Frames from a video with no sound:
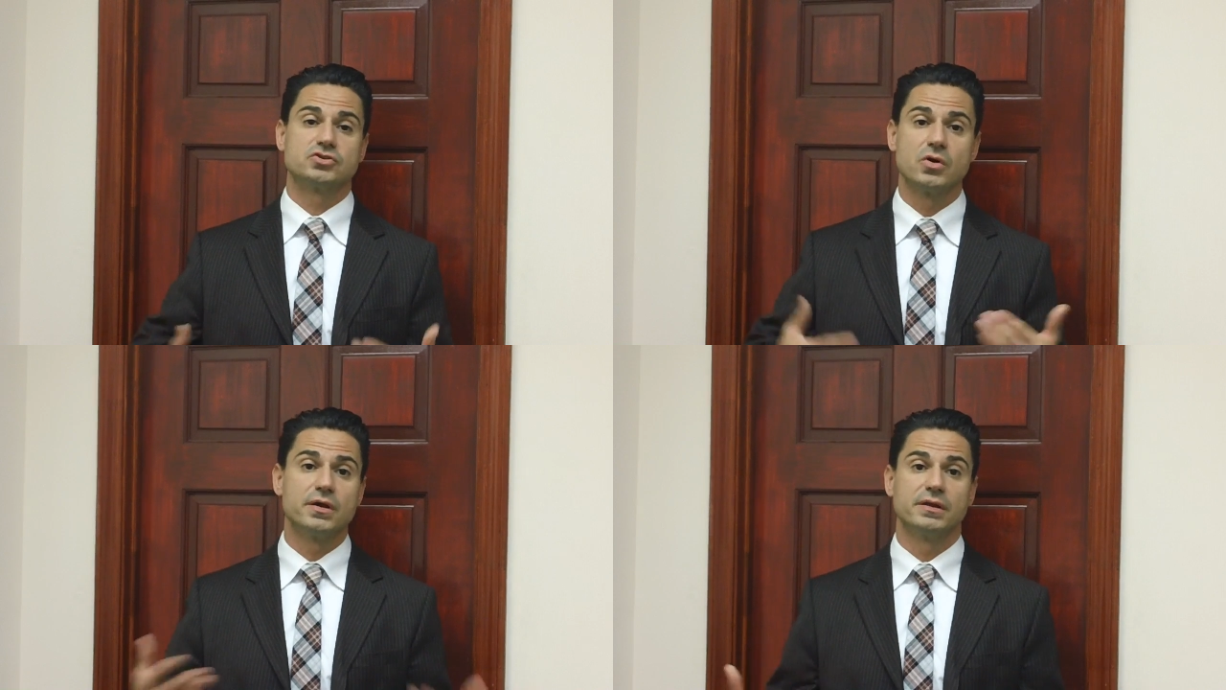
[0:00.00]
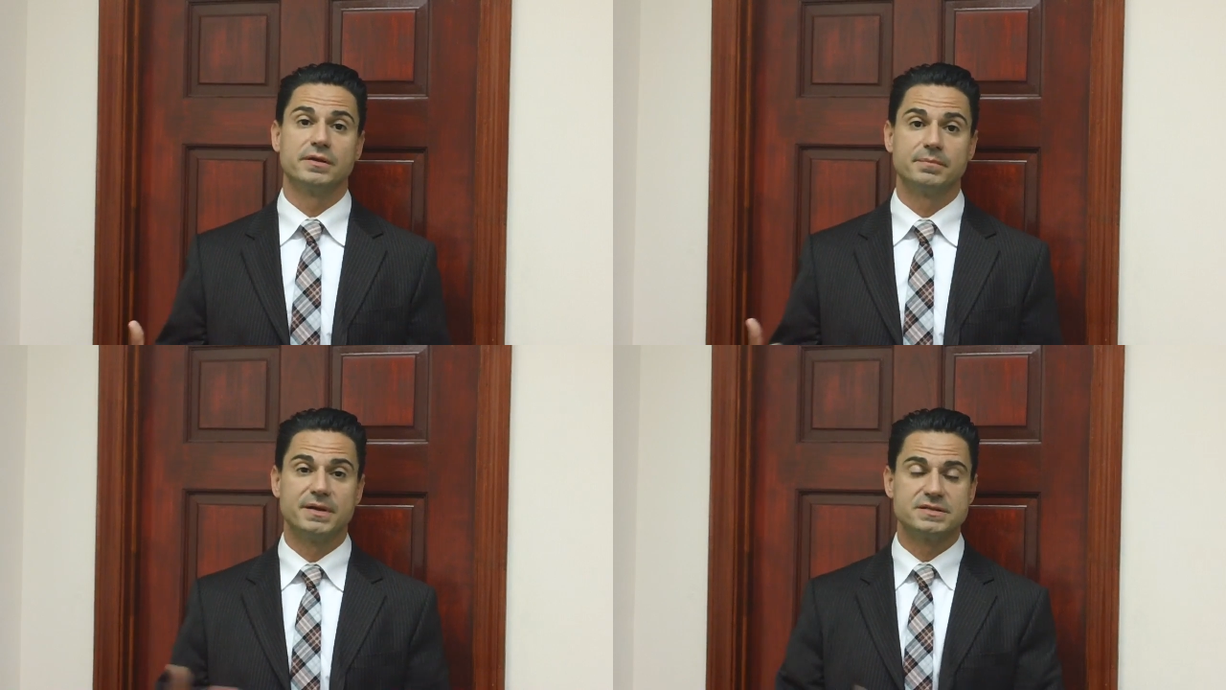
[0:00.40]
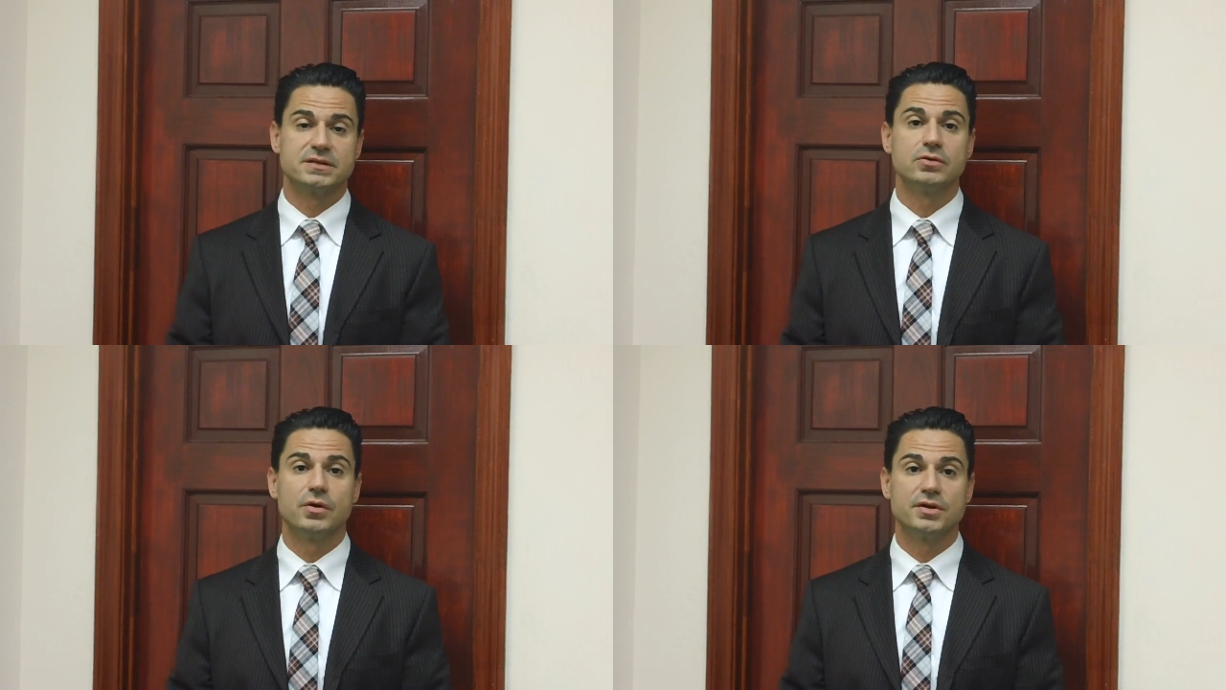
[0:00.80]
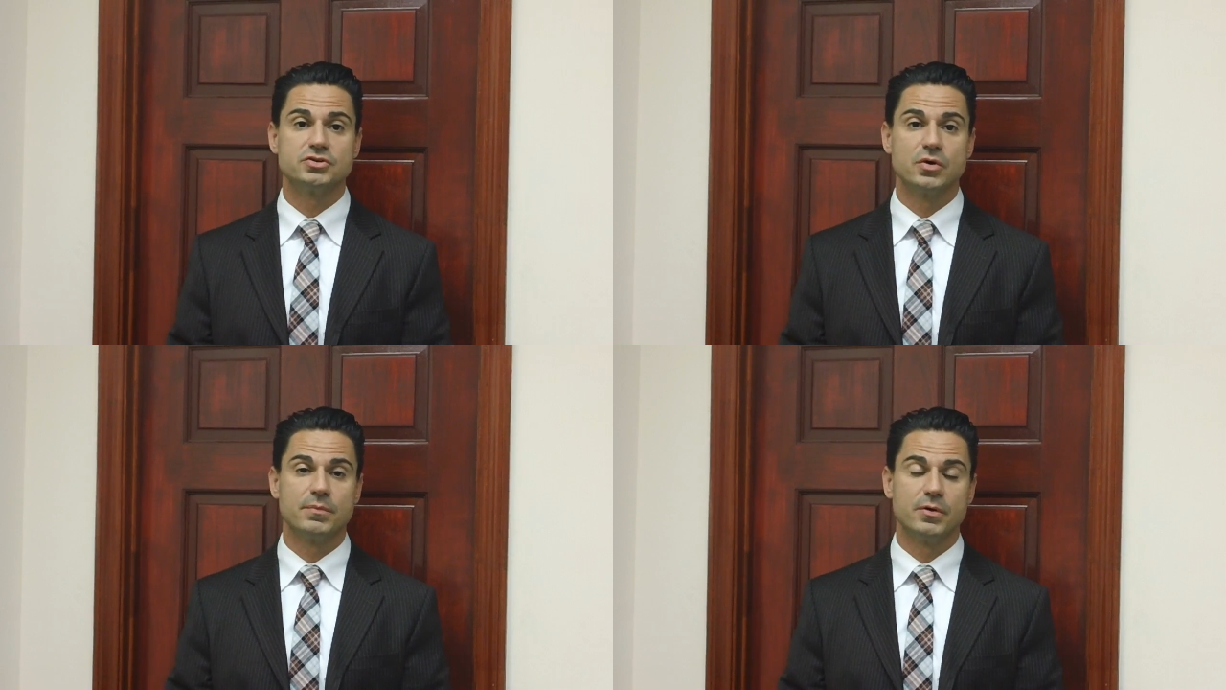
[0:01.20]
jointly, basically on a
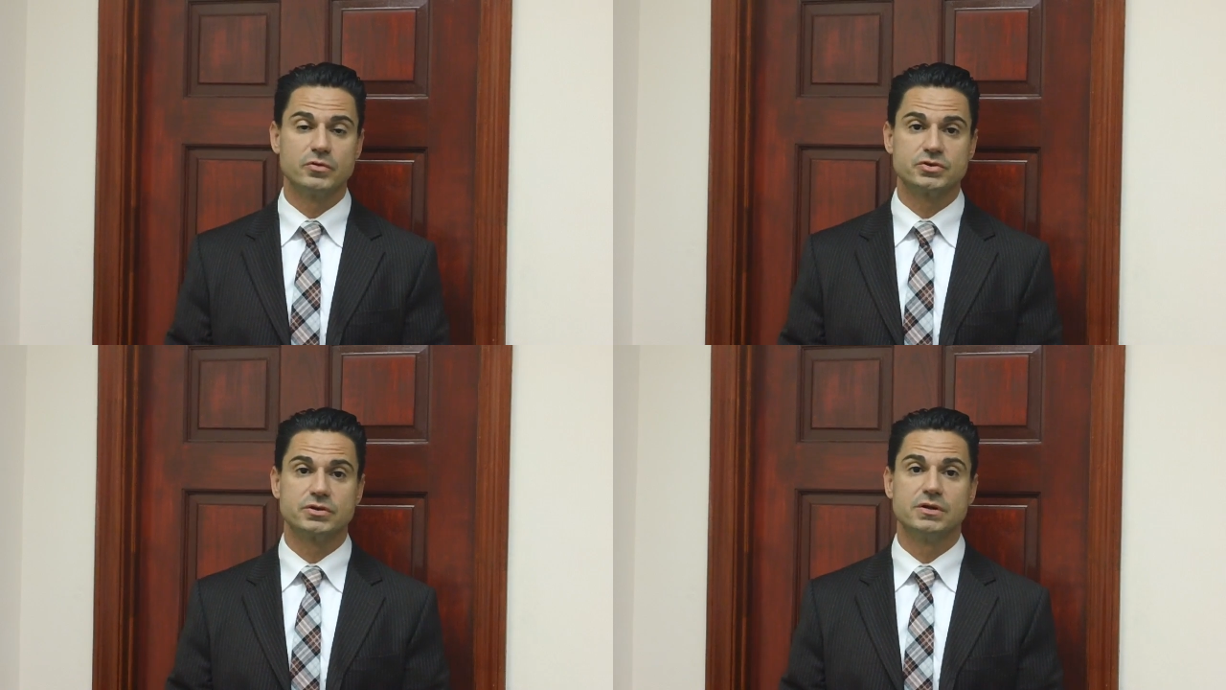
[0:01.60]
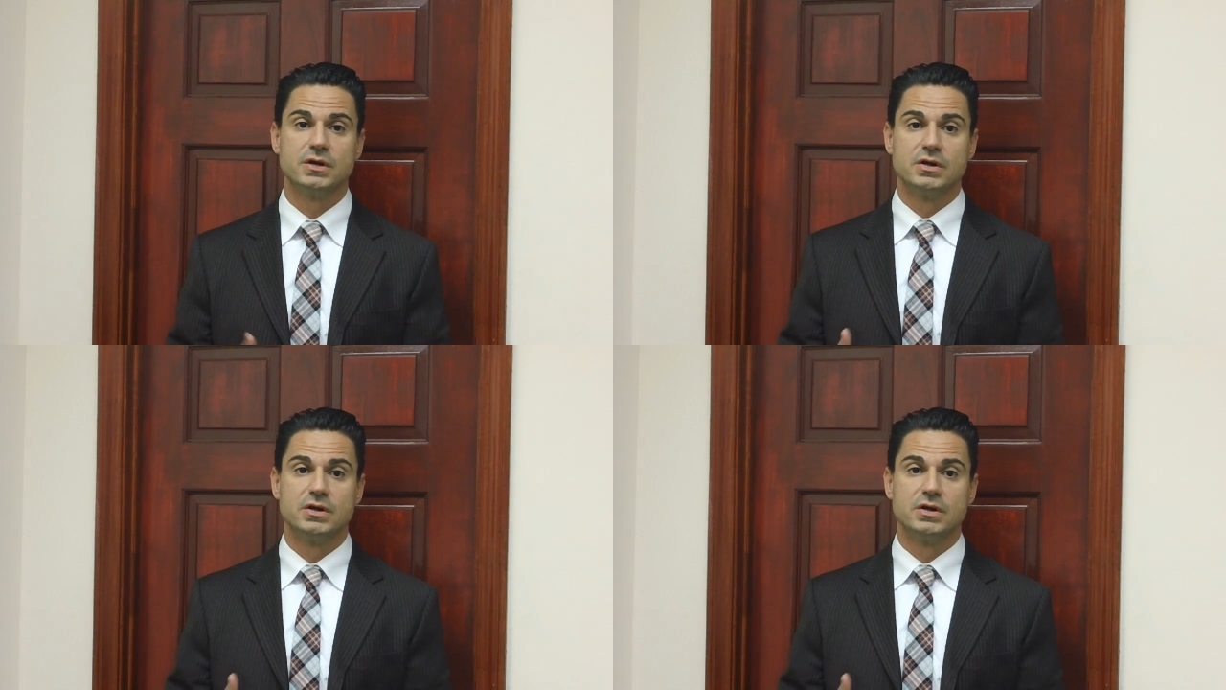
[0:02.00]
joint motion.